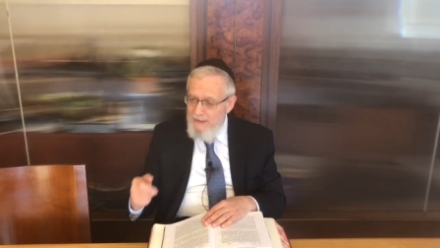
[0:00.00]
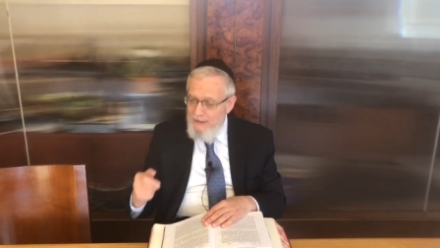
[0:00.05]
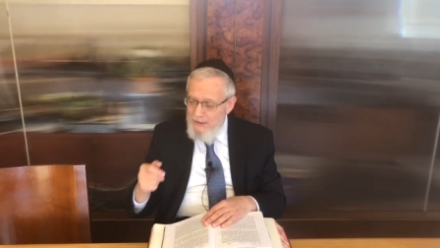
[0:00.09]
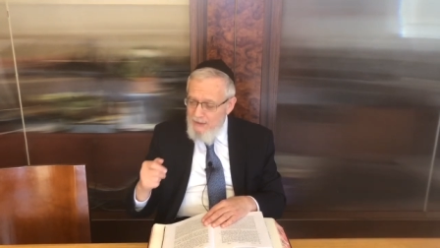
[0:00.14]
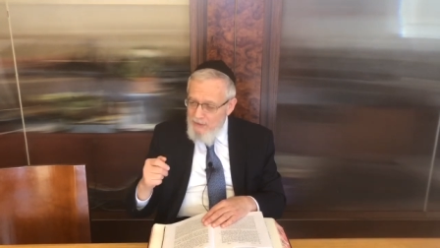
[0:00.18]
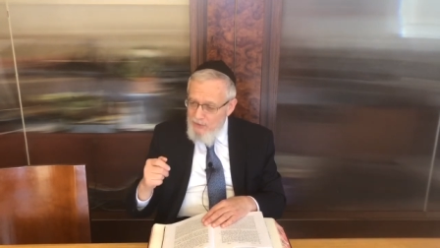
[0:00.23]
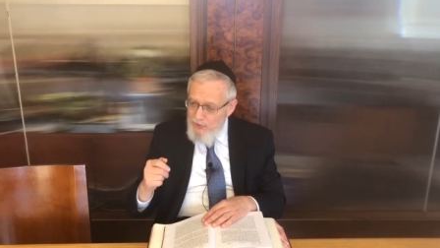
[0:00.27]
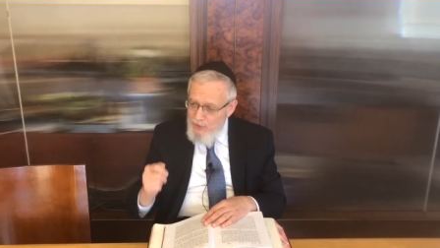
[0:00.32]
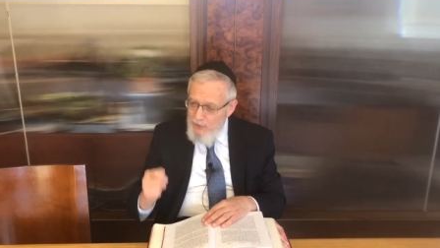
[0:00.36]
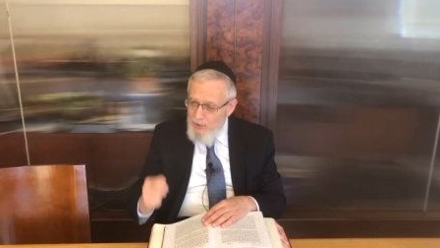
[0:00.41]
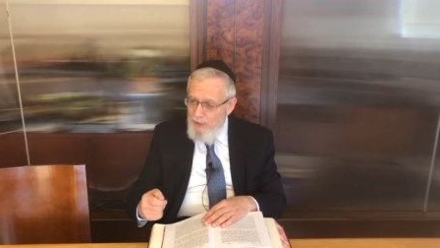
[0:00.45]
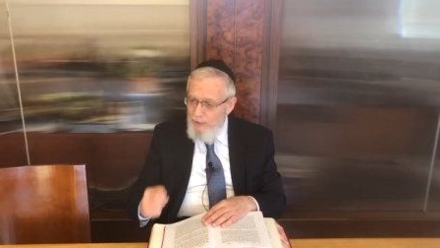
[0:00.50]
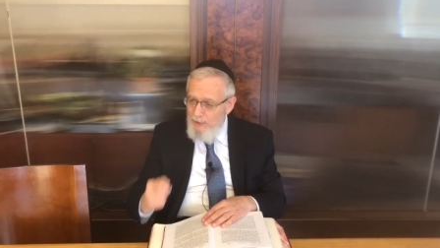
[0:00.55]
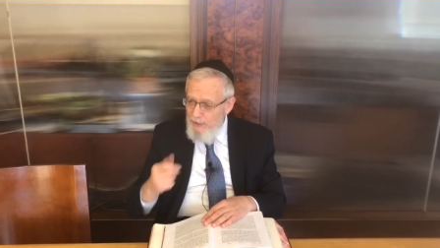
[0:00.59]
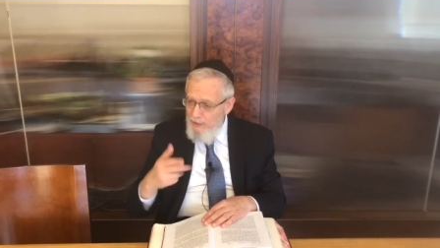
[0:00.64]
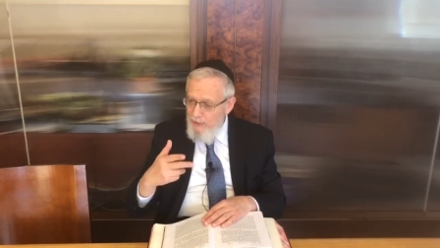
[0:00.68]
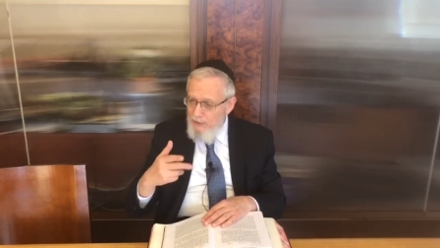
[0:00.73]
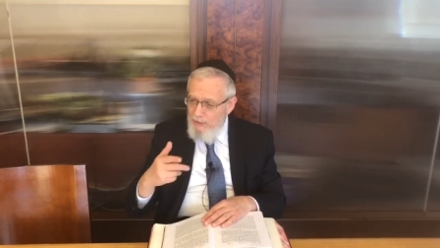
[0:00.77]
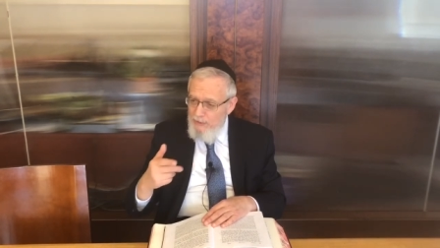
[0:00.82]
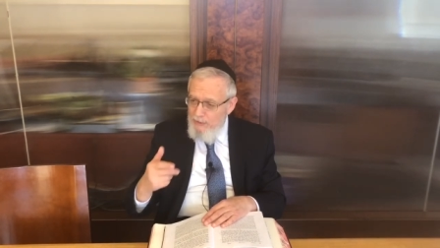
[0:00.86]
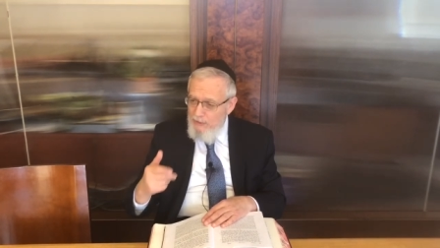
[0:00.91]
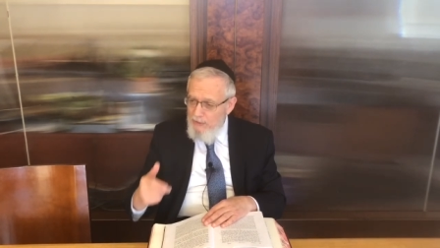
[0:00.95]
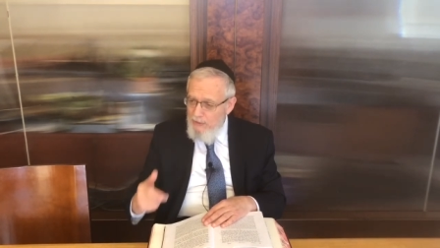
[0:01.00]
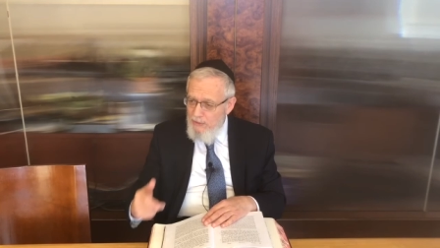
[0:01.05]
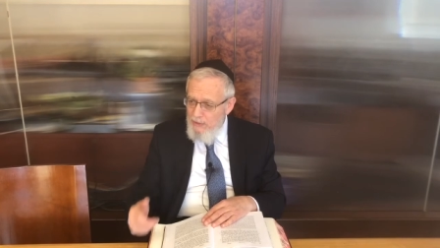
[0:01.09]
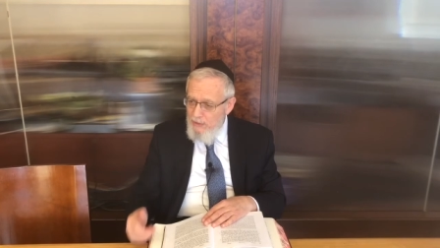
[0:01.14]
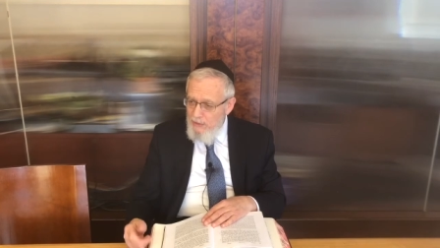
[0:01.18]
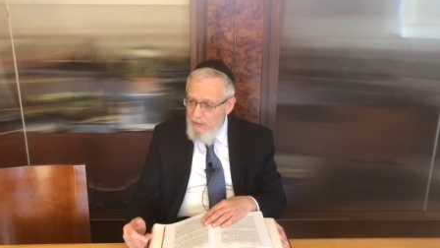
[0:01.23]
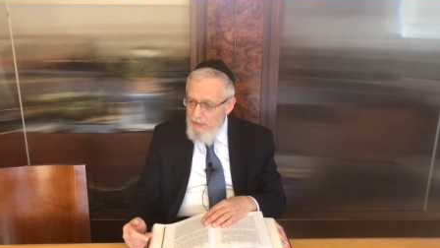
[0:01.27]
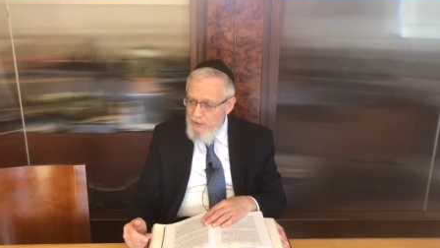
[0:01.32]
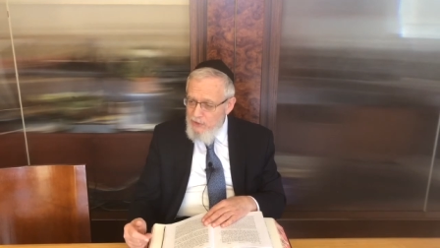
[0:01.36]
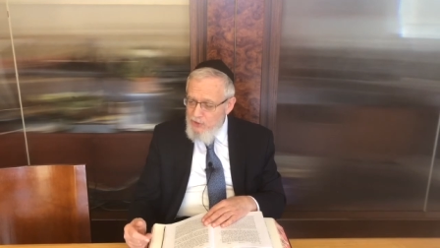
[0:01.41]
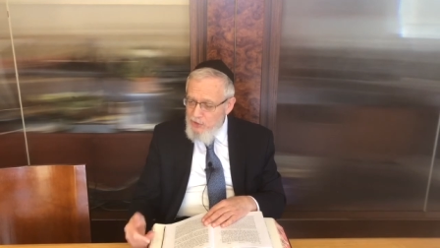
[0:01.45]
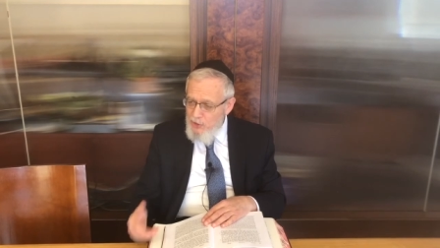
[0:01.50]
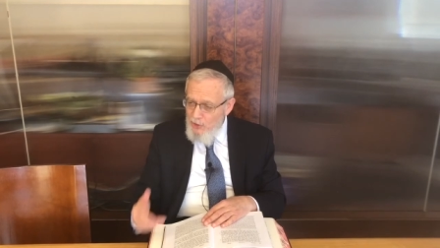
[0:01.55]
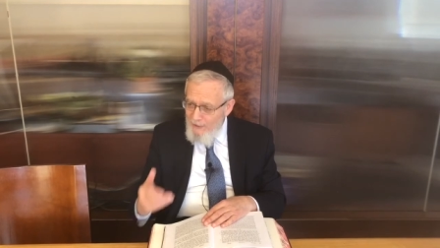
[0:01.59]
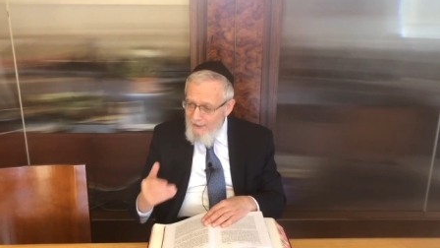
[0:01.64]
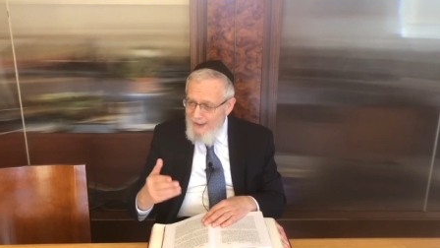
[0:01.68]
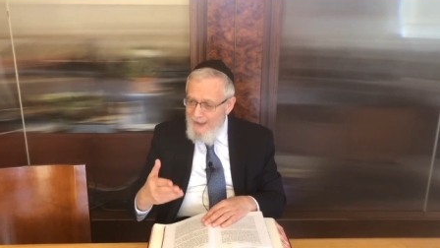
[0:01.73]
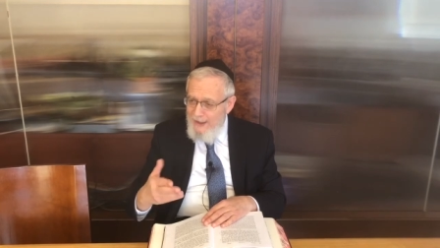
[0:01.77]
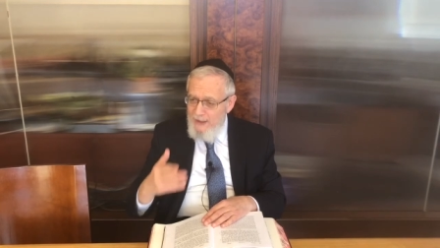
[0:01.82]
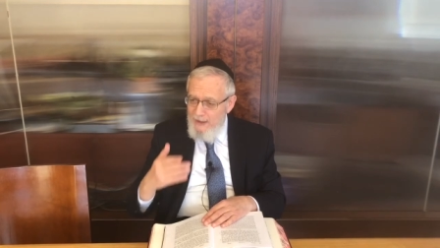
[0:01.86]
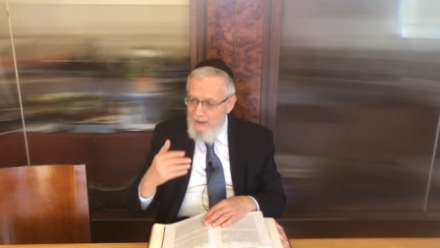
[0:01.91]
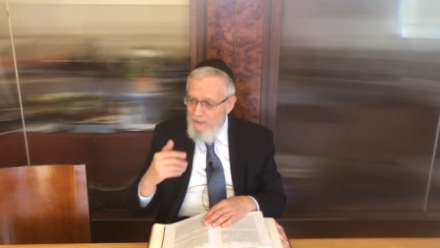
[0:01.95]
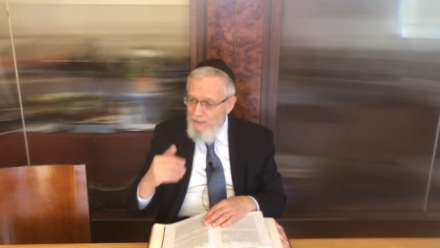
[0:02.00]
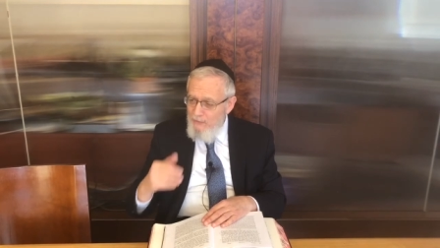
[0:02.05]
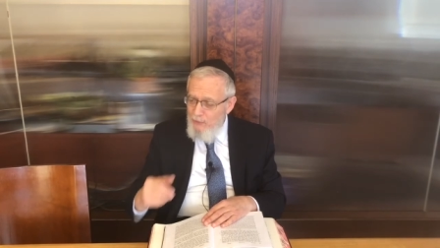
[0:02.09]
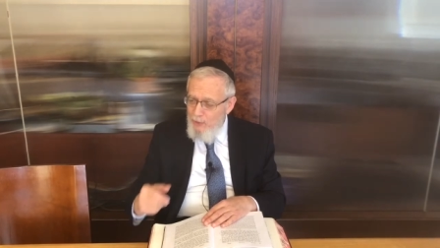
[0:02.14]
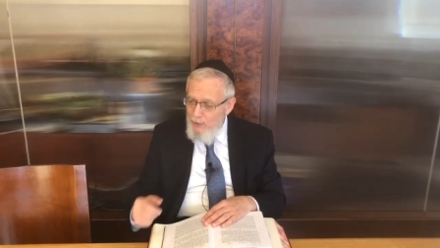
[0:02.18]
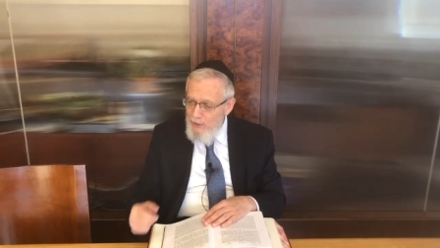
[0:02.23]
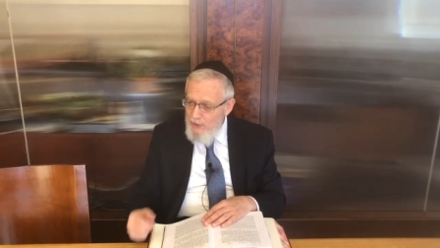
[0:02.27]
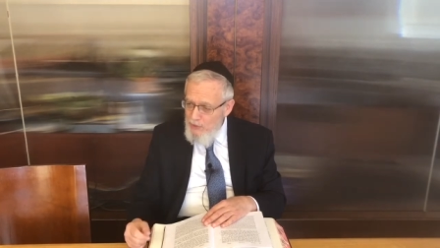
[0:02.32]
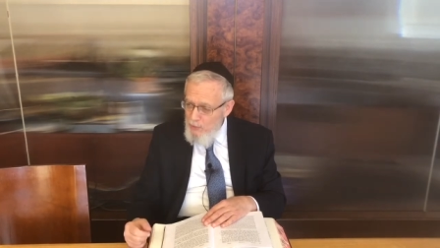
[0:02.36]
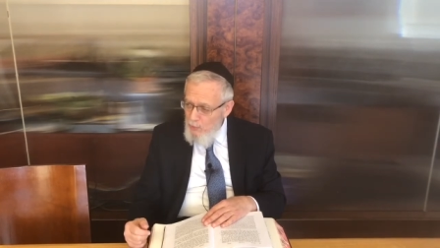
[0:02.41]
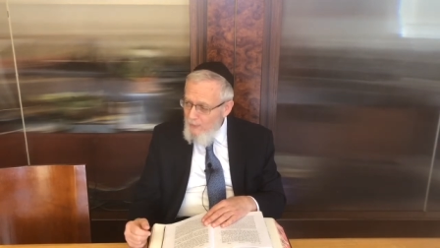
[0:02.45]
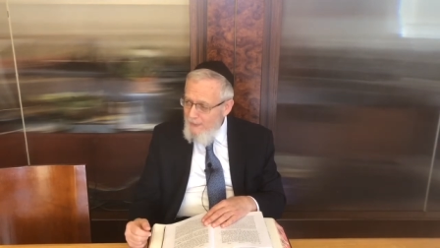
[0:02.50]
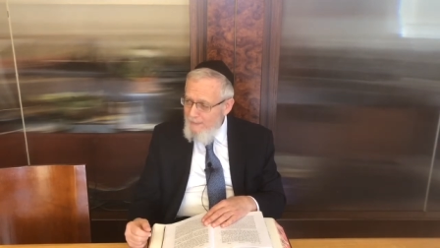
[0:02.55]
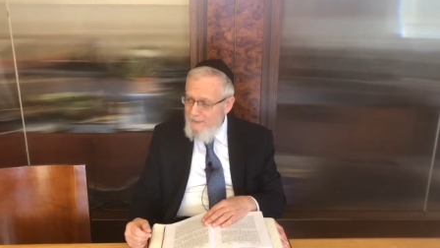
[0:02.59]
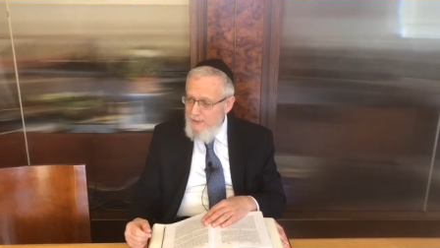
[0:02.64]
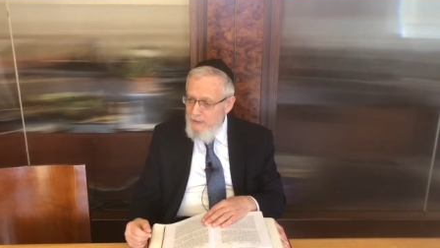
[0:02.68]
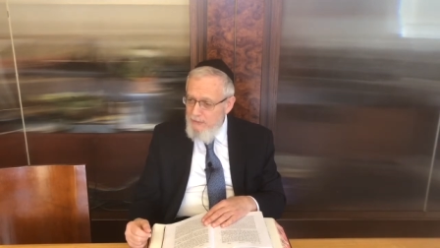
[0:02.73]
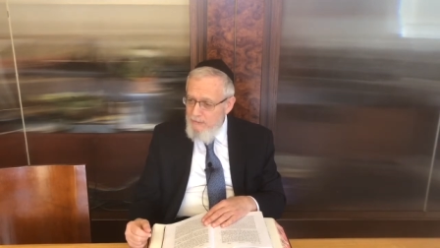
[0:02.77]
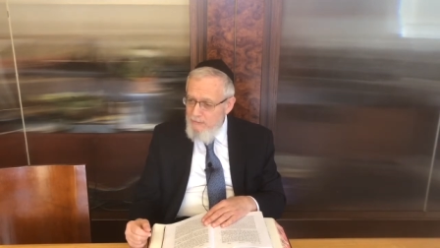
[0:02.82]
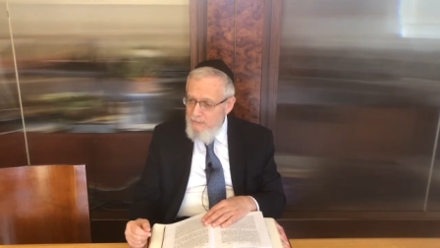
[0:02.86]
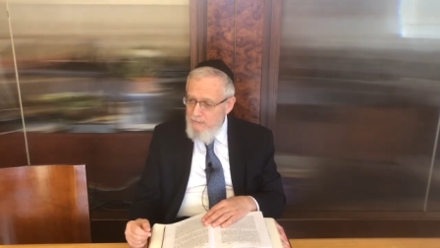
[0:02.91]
and Soro, Sorai converted the women.